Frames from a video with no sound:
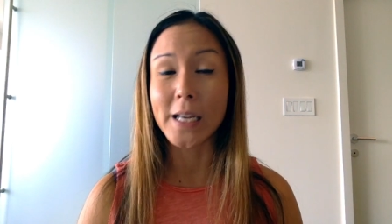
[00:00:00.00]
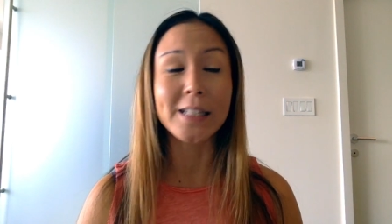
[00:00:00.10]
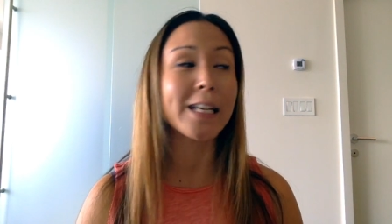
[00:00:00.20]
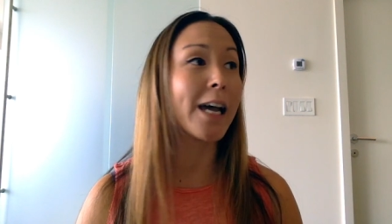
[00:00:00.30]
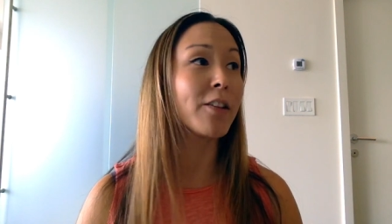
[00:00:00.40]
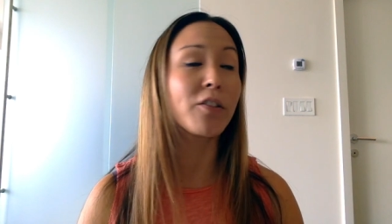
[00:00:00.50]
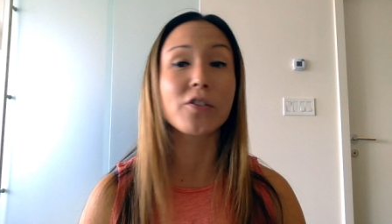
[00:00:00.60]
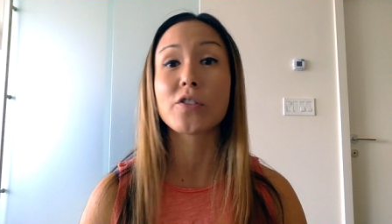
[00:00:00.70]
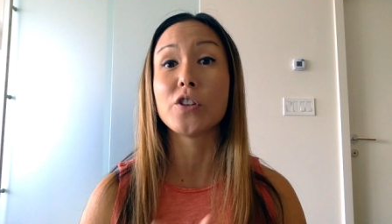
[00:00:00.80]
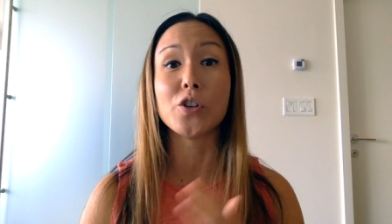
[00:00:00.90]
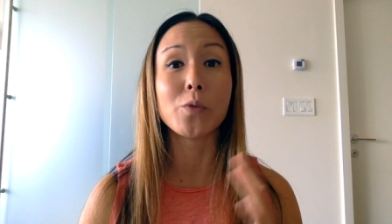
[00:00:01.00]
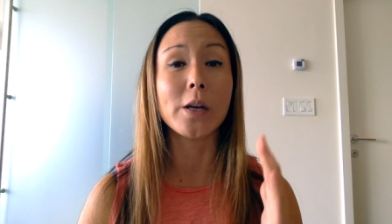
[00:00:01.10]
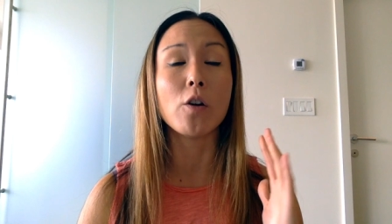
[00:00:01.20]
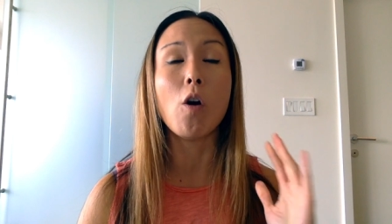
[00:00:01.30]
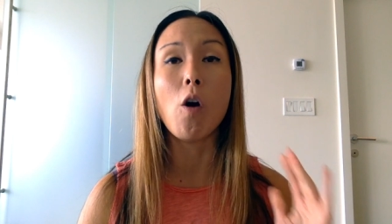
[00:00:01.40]
It tests you
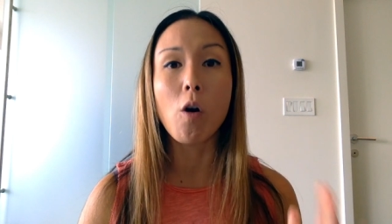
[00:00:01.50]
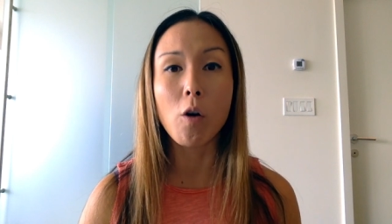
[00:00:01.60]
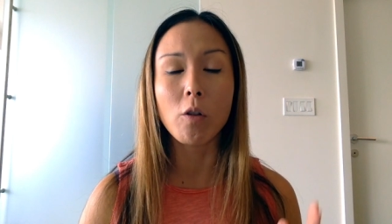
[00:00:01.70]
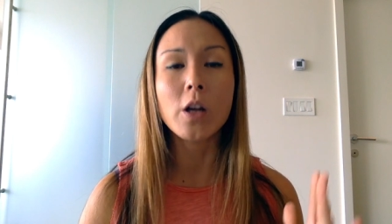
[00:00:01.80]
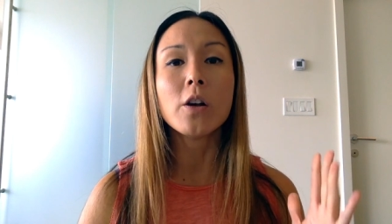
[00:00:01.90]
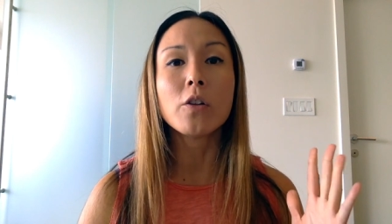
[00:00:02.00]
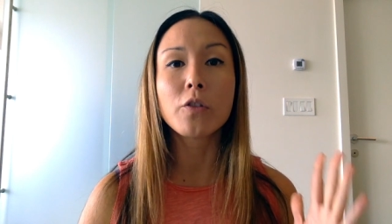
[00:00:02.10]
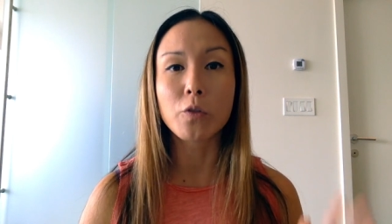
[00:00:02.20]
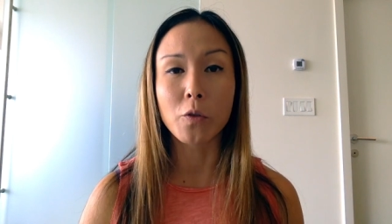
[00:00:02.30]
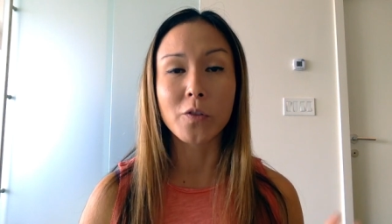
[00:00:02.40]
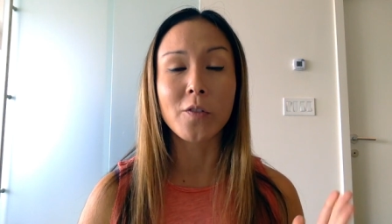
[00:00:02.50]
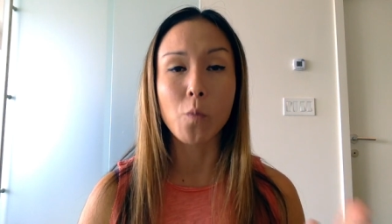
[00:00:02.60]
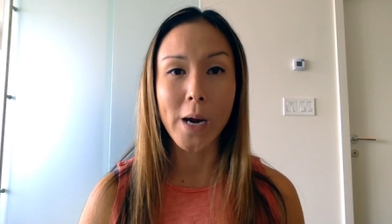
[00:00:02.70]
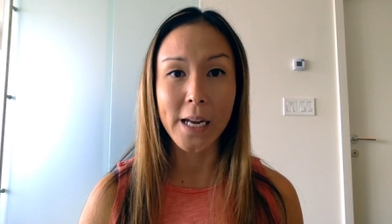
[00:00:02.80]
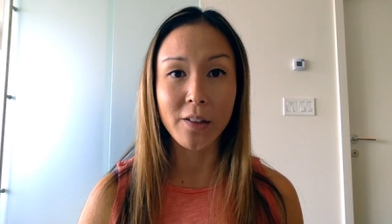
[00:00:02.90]
in all sorts of
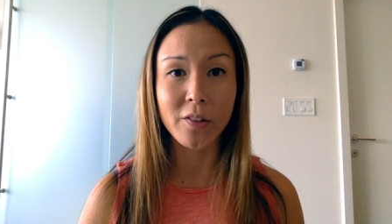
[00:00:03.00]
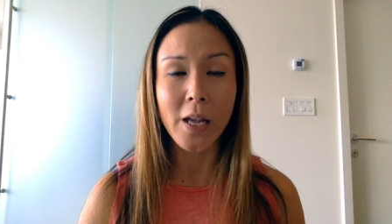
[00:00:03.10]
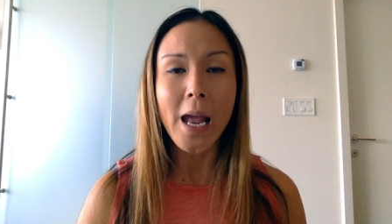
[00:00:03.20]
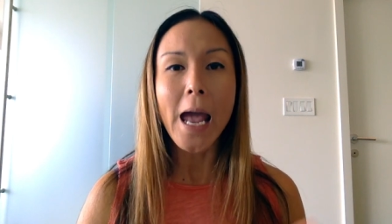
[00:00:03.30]
ways.